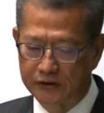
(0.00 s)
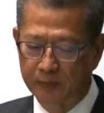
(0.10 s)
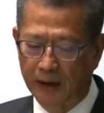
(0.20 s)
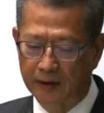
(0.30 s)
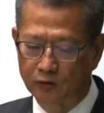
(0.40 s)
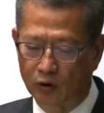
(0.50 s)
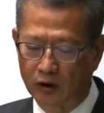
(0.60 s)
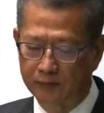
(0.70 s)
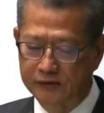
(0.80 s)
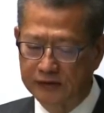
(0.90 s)
together with the
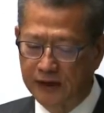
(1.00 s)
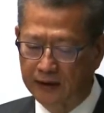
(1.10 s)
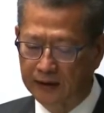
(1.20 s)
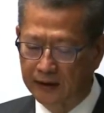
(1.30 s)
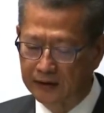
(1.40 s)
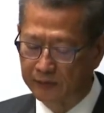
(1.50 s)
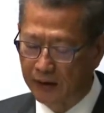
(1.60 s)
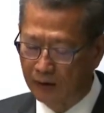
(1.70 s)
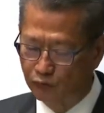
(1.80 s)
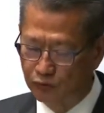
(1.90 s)
banking sector in response
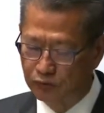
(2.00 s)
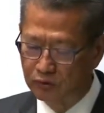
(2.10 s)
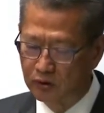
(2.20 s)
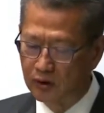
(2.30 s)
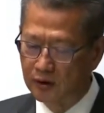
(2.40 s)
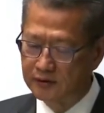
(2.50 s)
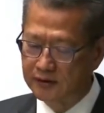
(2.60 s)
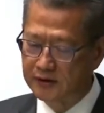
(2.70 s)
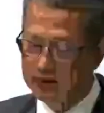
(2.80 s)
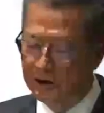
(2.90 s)
to the epidemic
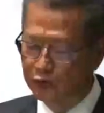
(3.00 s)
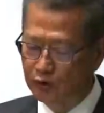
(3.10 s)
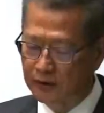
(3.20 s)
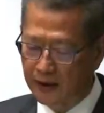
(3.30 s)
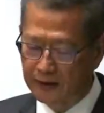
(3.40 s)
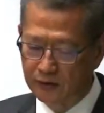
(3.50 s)
last May,